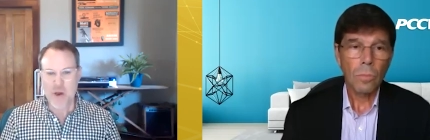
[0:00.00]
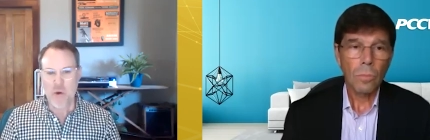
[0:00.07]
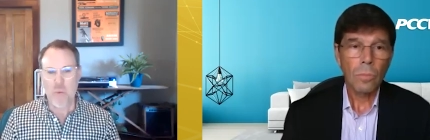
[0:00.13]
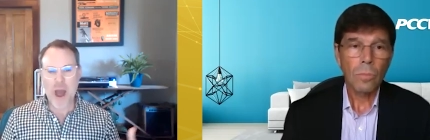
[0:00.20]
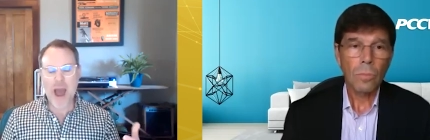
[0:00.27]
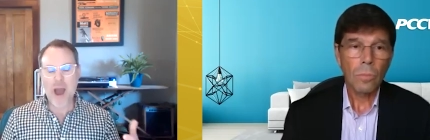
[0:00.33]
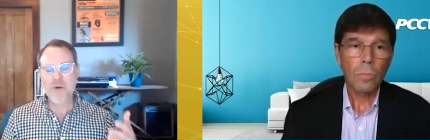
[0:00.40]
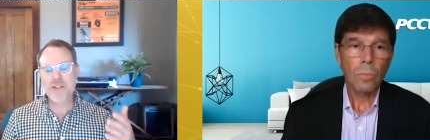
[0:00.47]

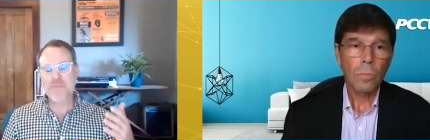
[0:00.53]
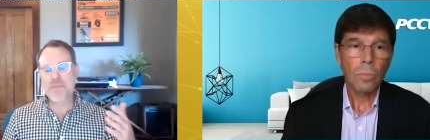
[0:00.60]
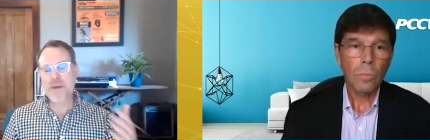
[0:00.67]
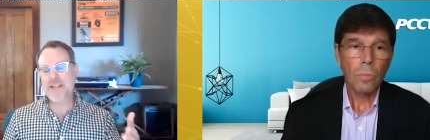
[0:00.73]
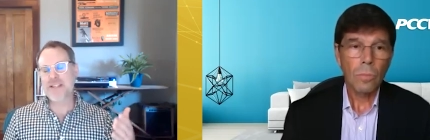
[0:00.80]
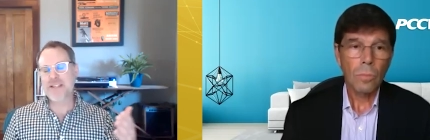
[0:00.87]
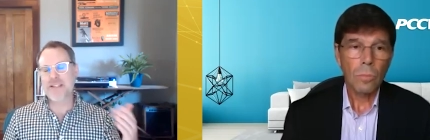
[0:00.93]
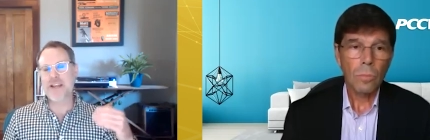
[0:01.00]
Speaker 1: Well, how is
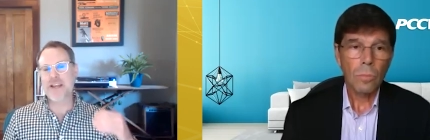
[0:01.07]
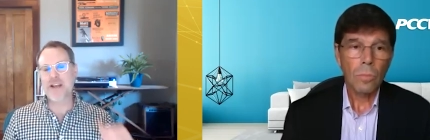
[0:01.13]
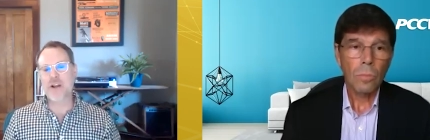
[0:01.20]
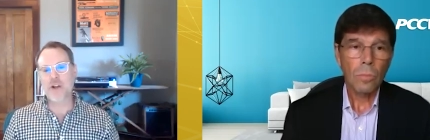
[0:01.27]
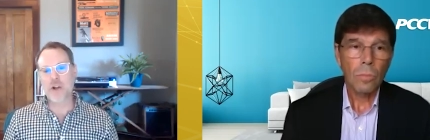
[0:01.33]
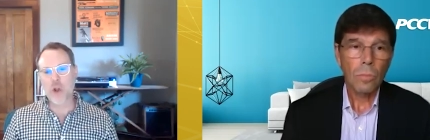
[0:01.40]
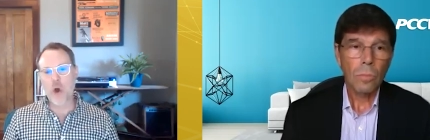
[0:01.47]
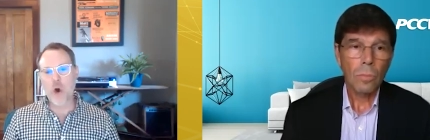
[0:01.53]
PCC
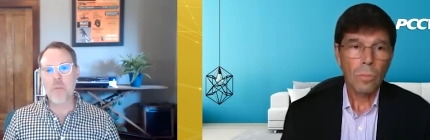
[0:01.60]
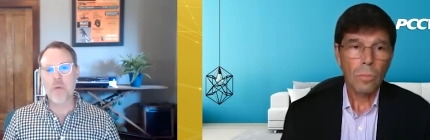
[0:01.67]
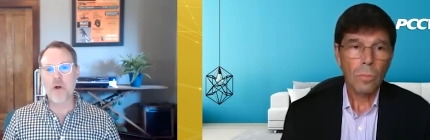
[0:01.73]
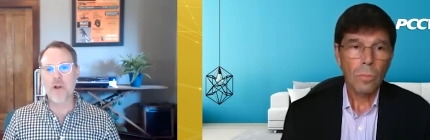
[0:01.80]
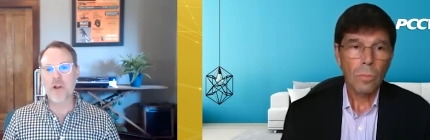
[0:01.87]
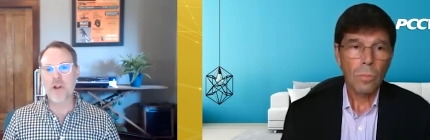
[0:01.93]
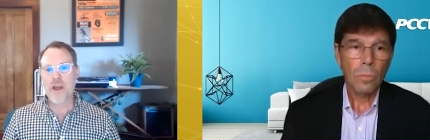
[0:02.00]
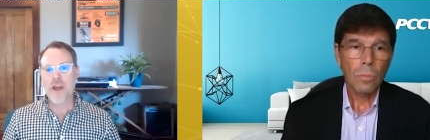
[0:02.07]

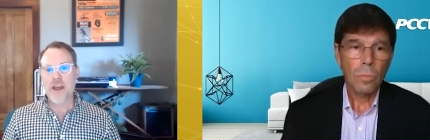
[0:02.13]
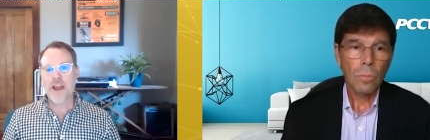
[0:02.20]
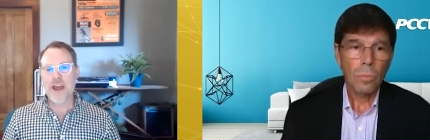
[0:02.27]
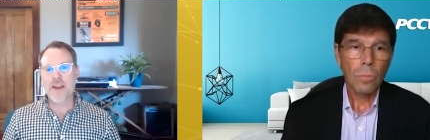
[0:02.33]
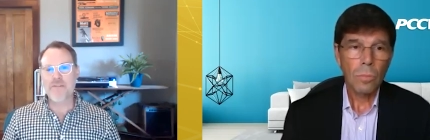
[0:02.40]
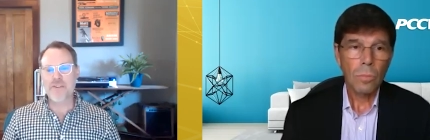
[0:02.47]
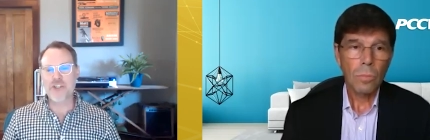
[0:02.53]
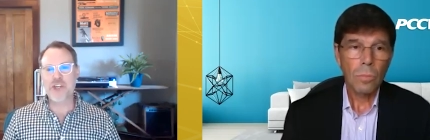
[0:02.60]
Global kind
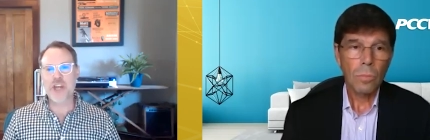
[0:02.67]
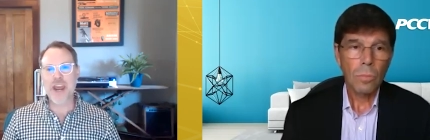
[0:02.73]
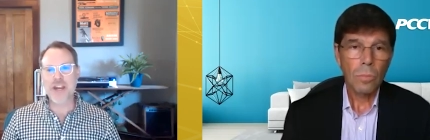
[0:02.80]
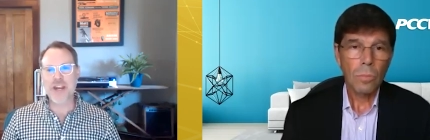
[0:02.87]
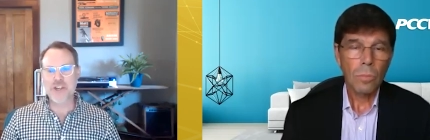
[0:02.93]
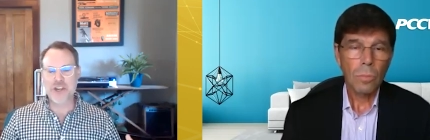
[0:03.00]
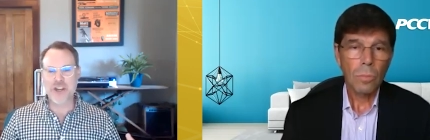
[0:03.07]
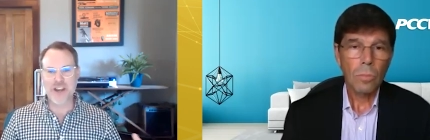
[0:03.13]
of
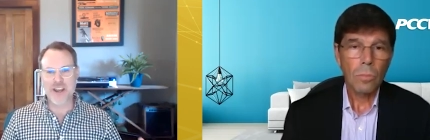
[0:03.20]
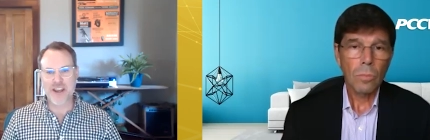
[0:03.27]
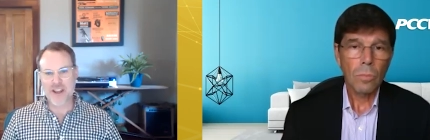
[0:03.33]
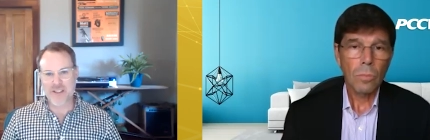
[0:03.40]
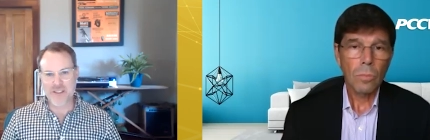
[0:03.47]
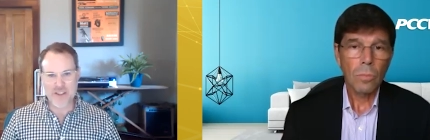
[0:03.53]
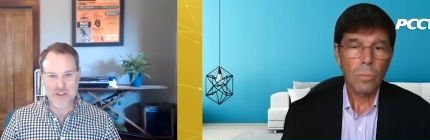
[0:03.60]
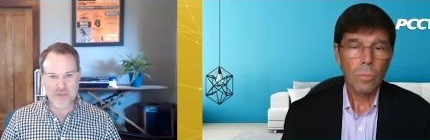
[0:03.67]
changing
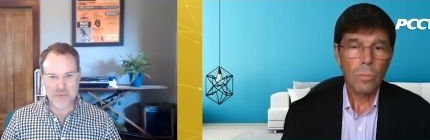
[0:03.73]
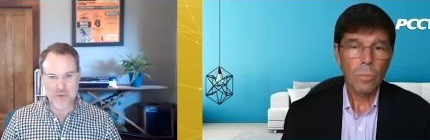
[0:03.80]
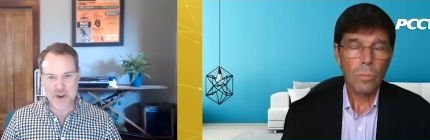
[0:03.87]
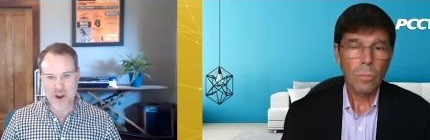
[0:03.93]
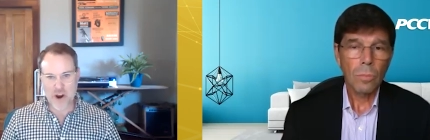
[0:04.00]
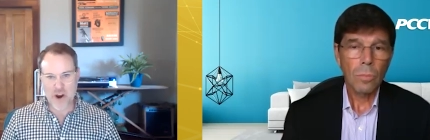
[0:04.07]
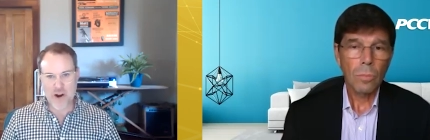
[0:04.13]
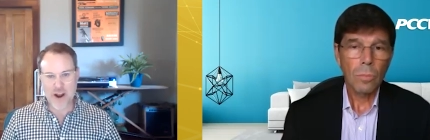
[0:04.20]
in this
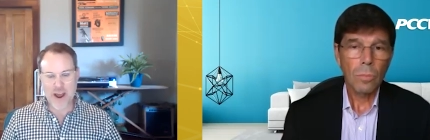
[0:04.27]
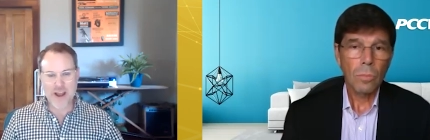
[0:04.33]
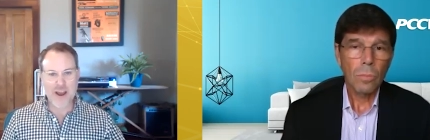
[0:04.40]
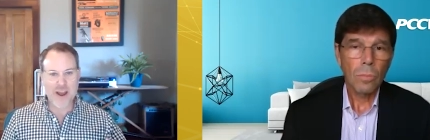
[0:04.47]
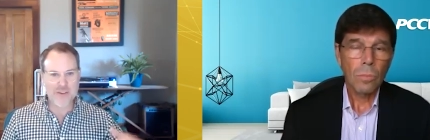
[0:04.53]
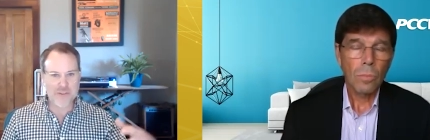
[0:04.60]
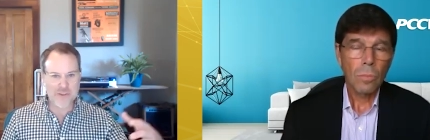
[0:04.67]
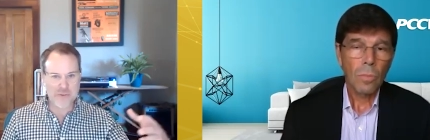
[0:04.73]
regard? I,
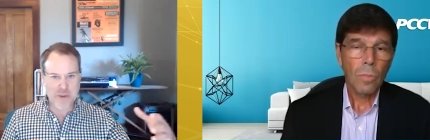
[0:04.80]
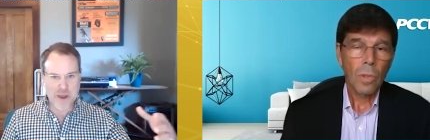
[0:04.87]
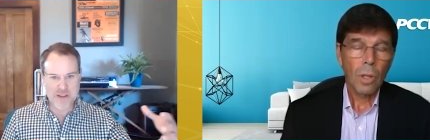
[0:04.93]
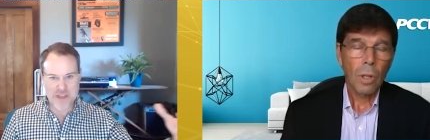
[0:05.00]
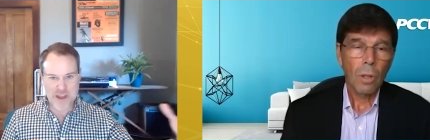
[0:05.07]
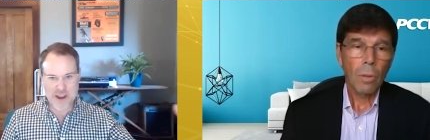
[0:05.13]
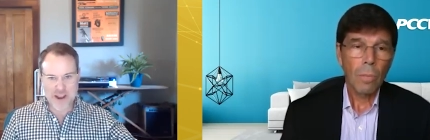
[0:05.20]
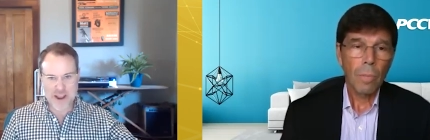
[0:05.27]
I, suspect
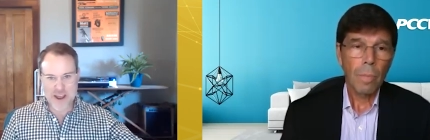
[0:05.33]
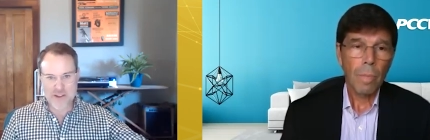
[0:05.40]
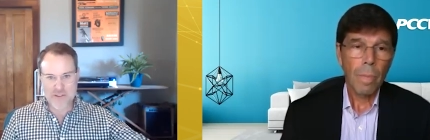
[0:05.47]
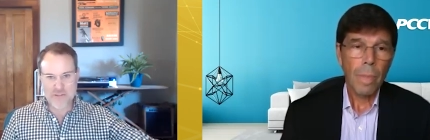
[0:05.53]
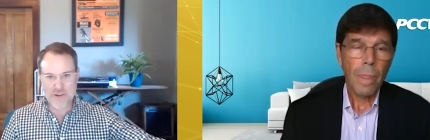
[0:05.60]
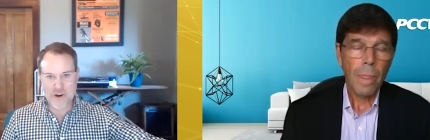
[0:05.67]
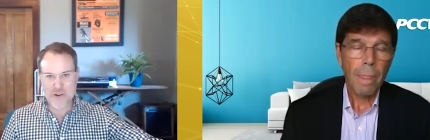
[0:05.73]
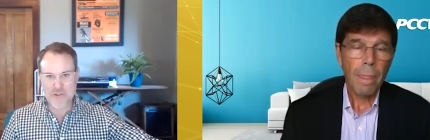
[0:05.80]
that it kind of
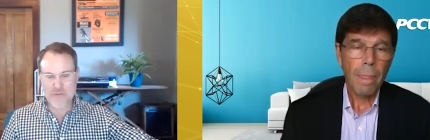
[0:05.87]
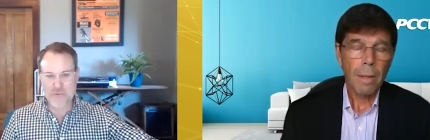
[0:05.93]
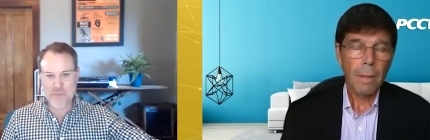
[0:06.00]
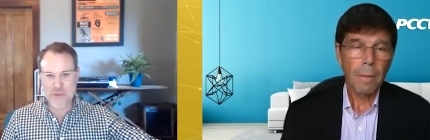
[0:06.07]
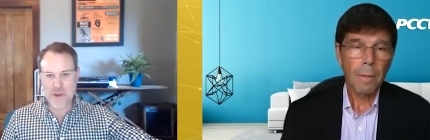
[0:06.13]
starts from the